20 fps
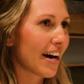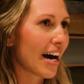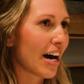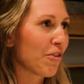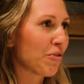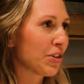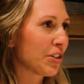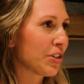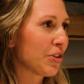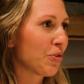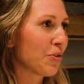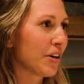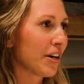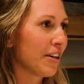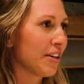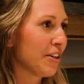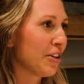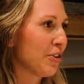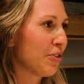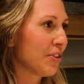I was the
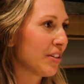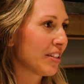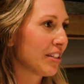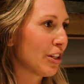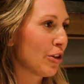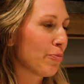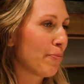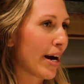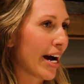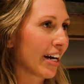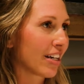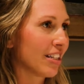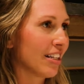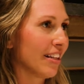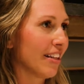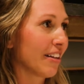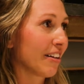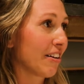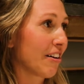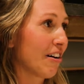one who was in the backseat
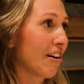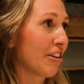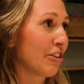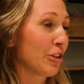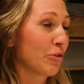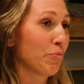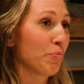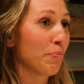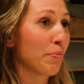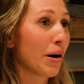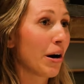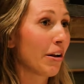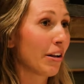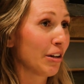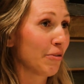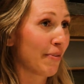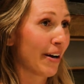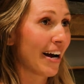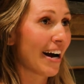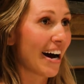of the car just
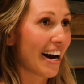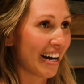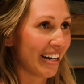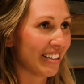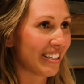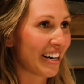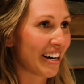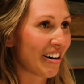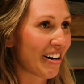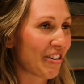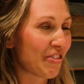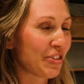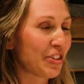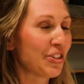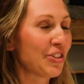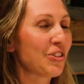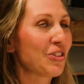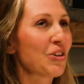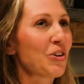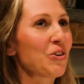bawling my eyes out. I was
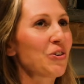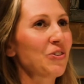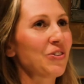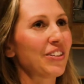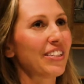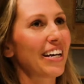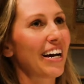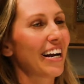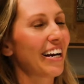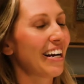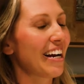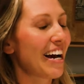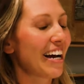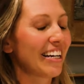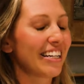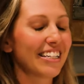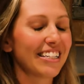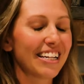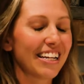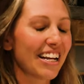so sad. I
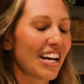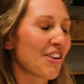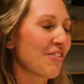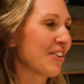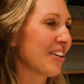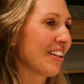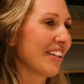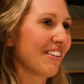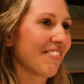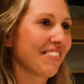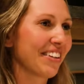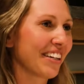did not want to leave